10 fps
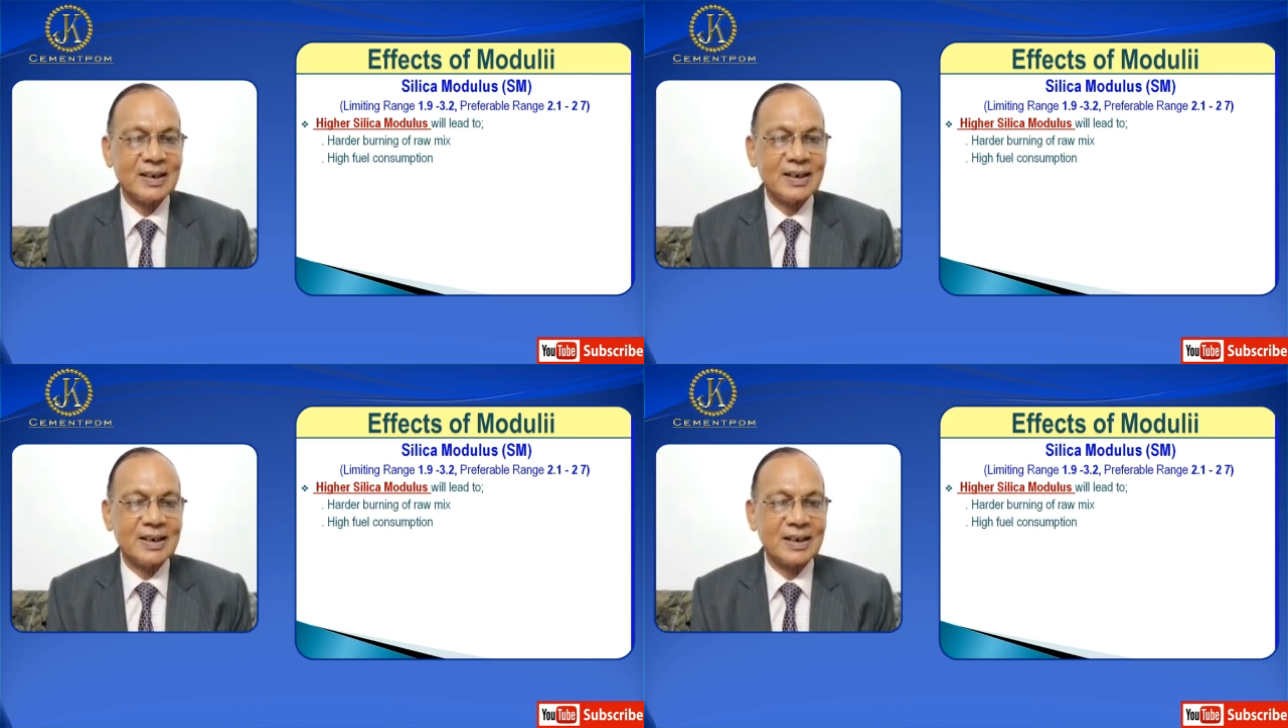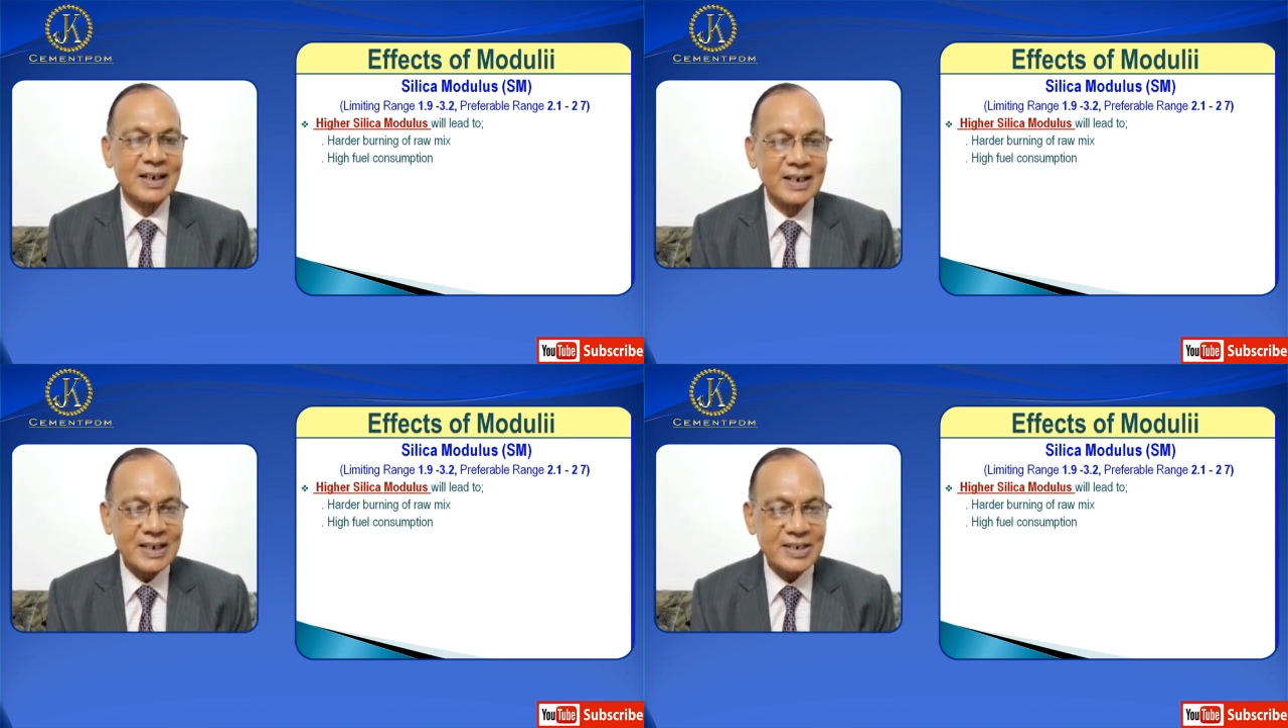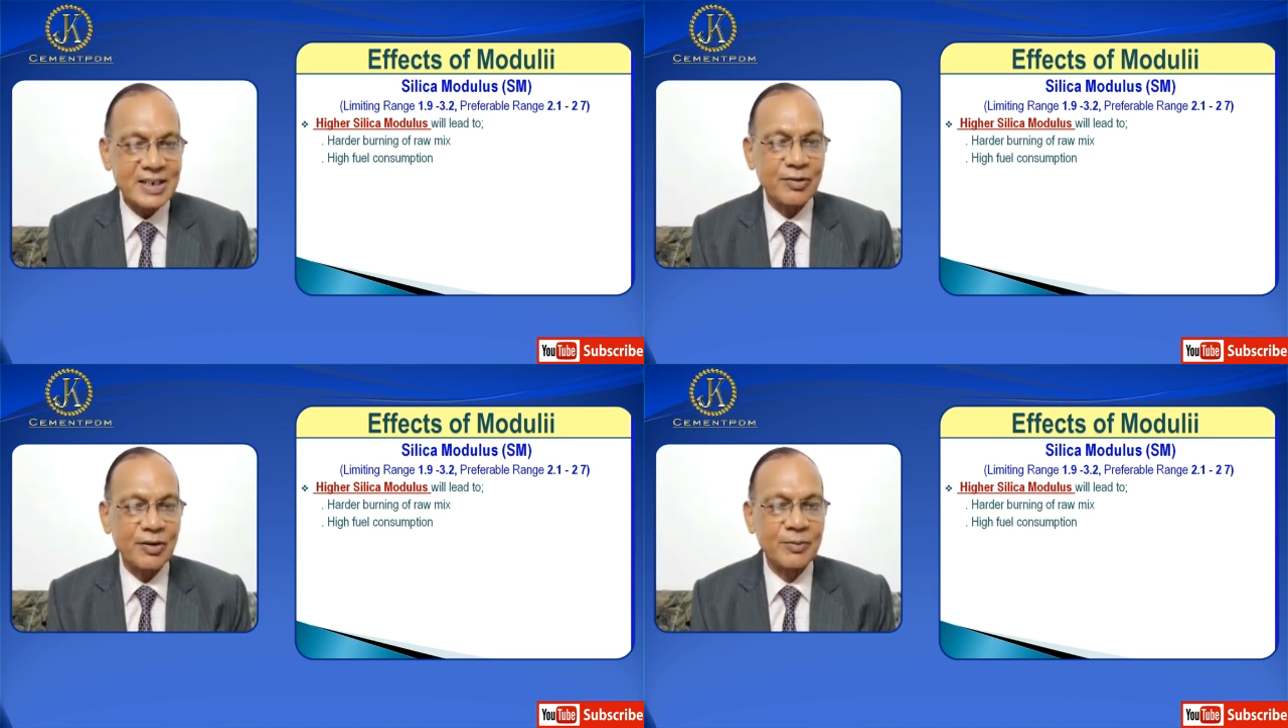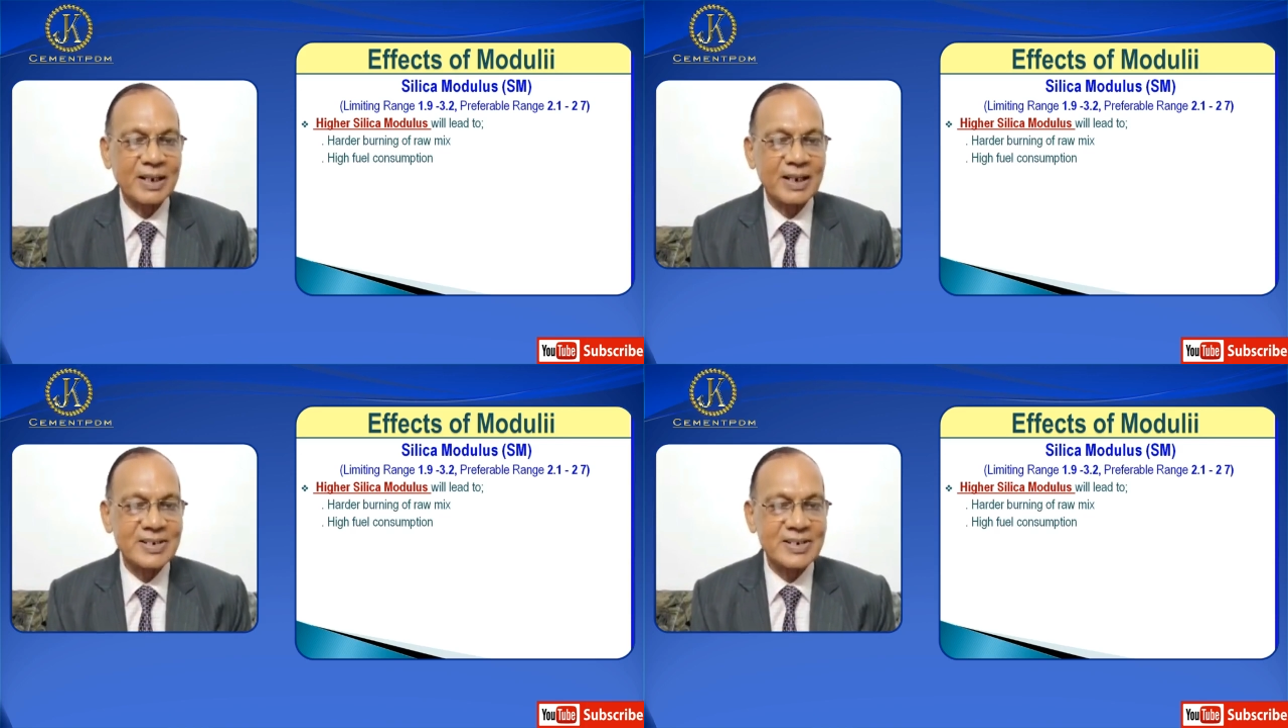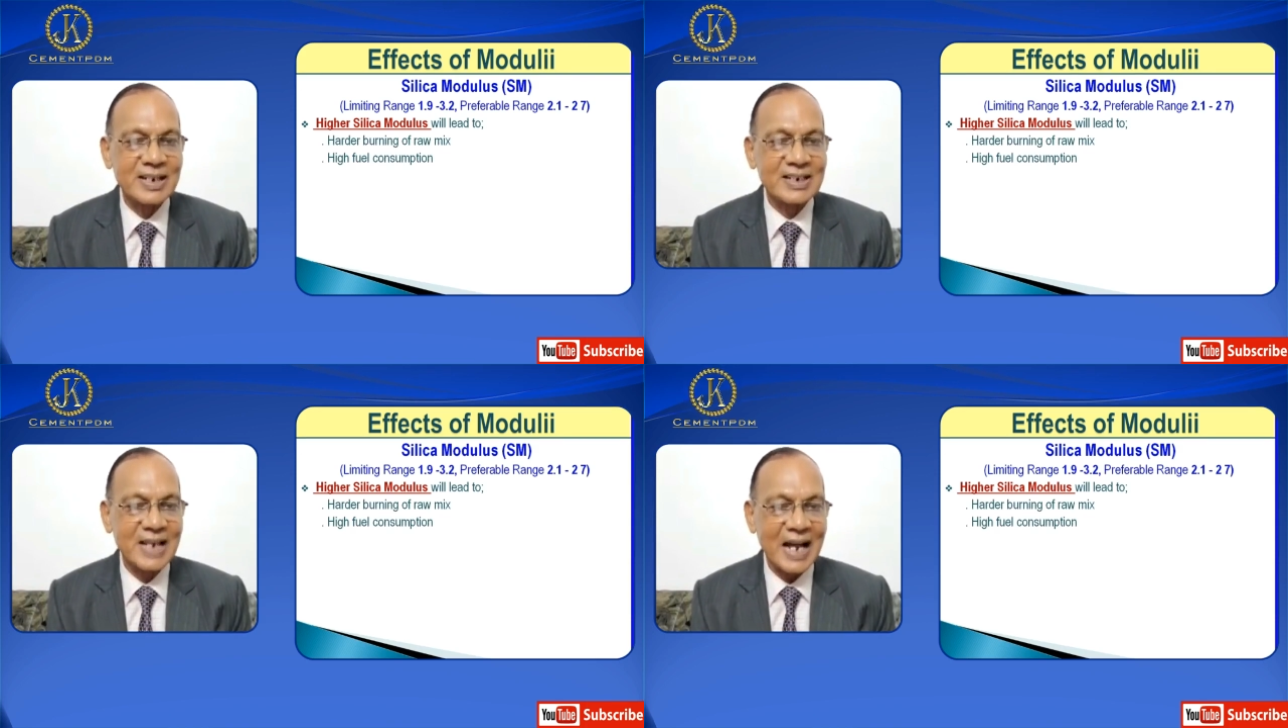radiation from kiln cell
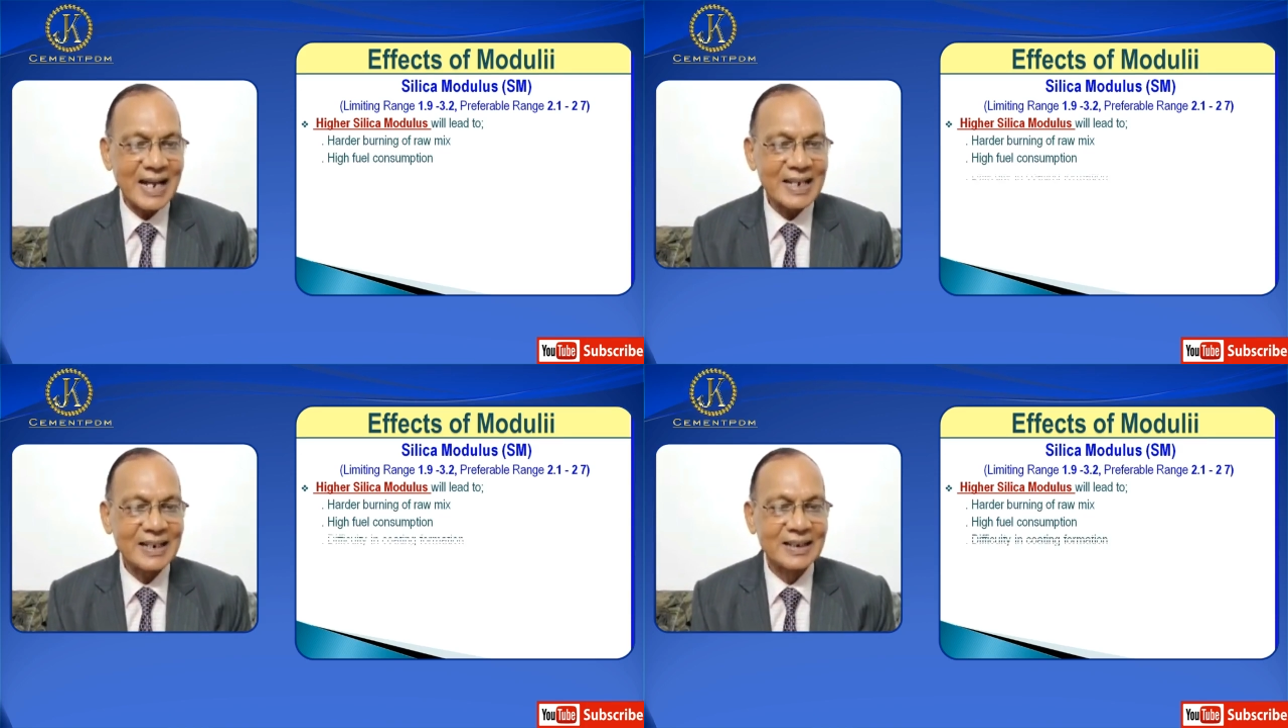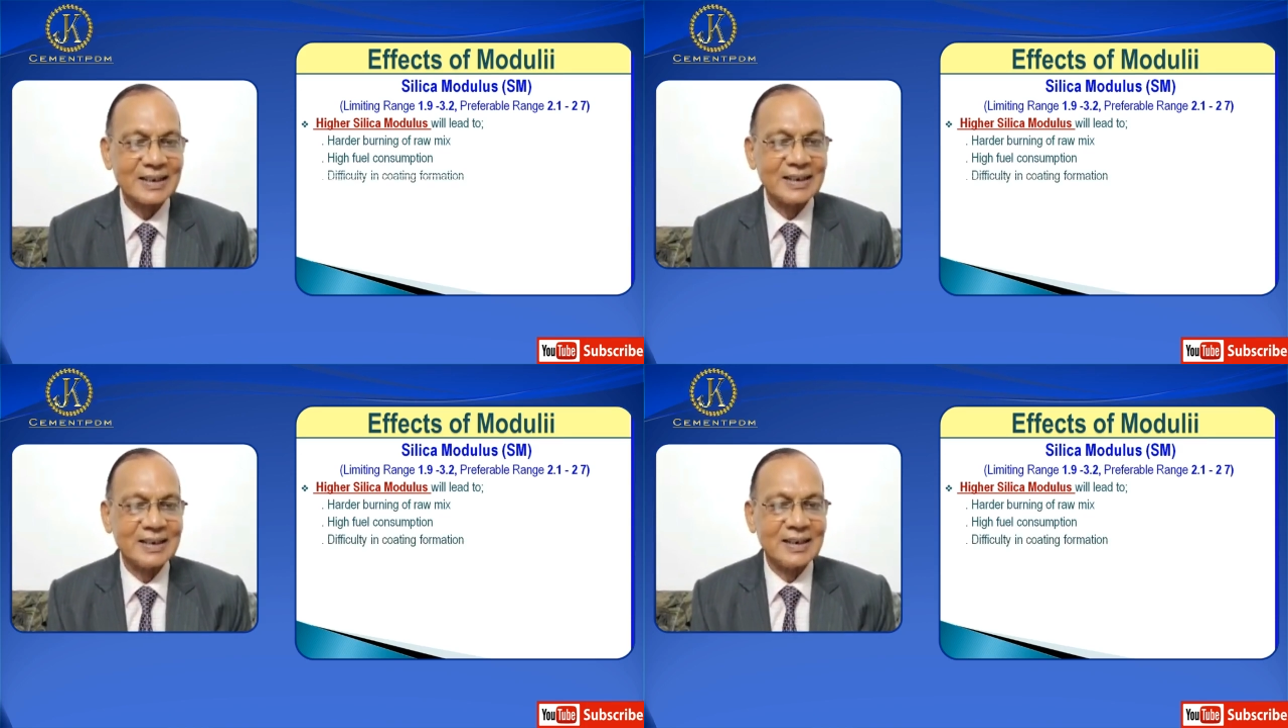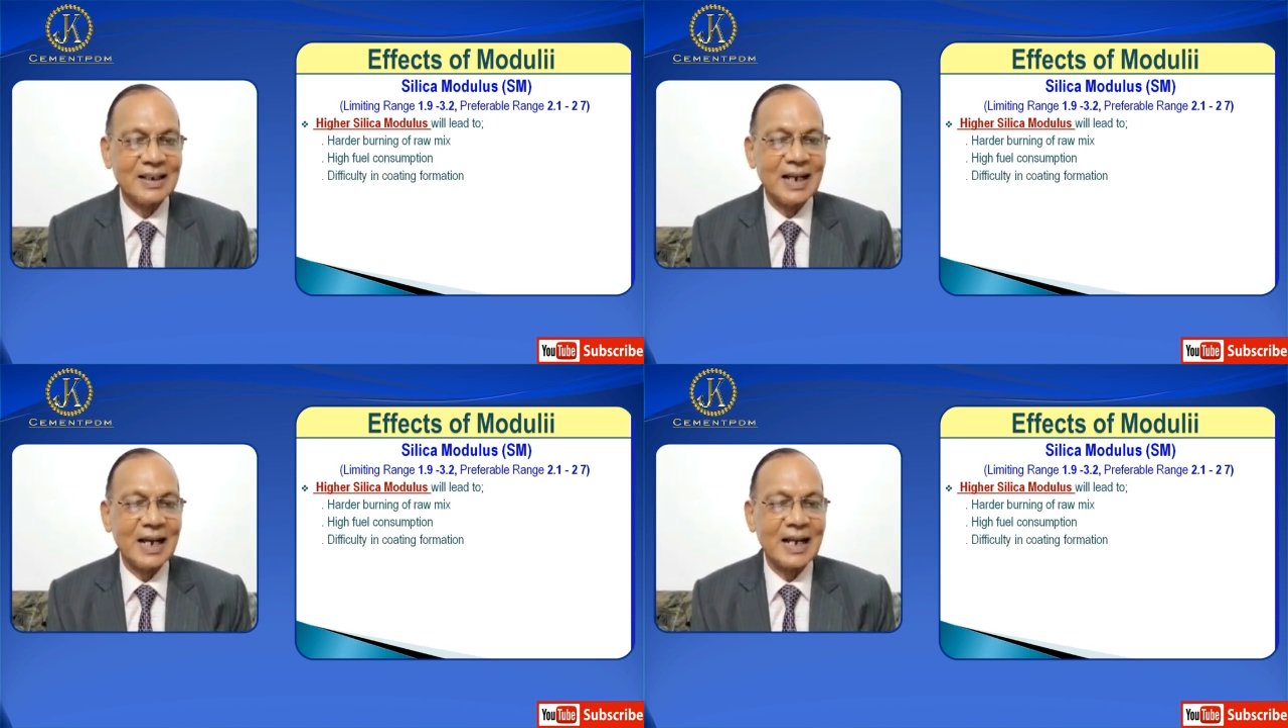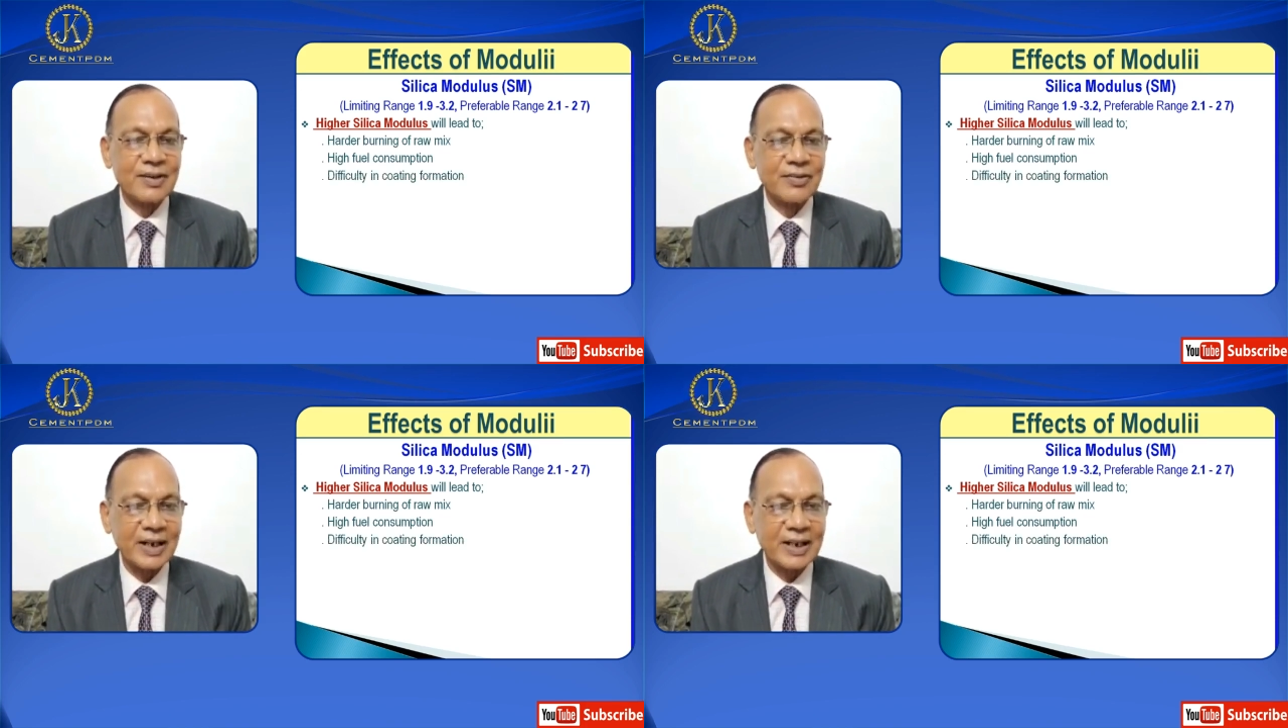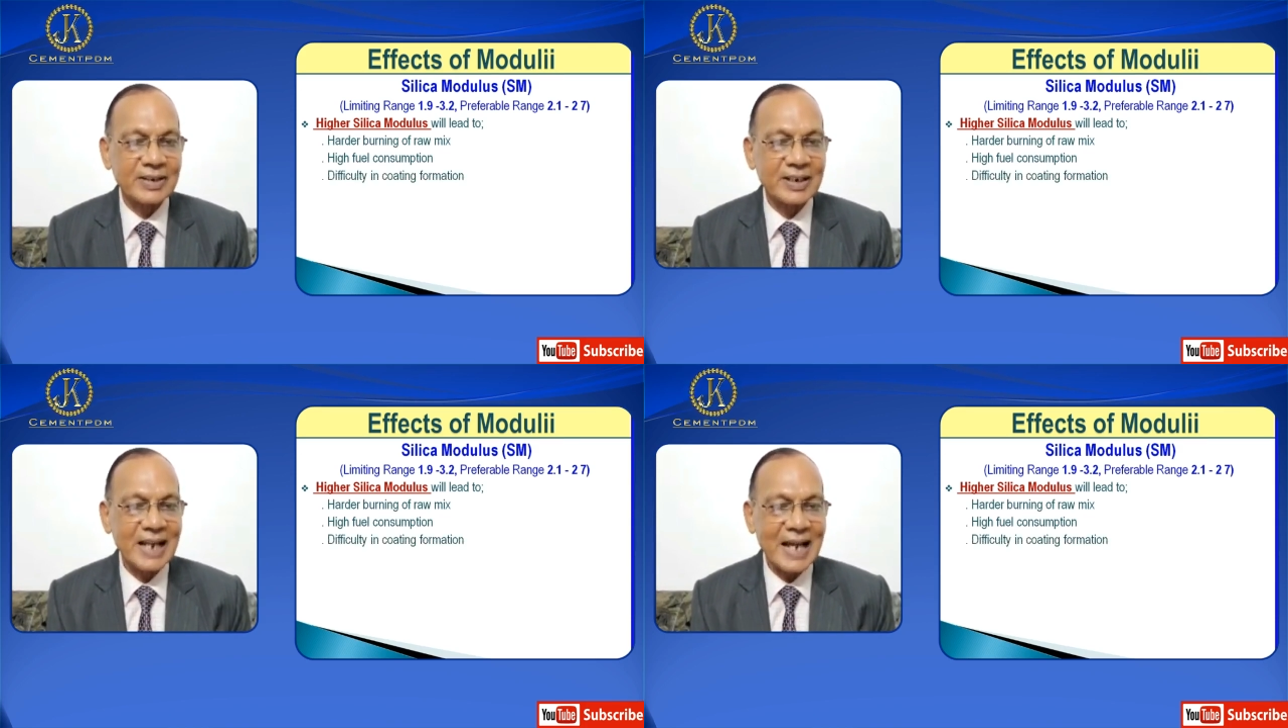is high, and refractory
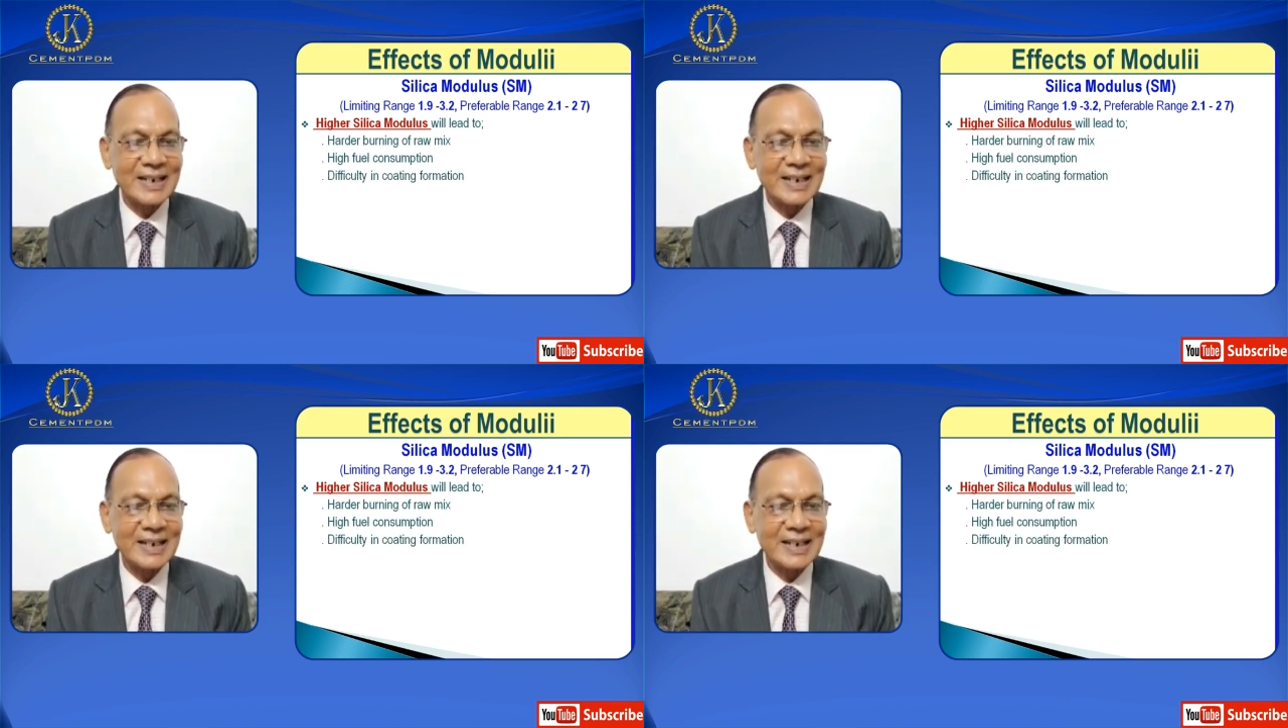lining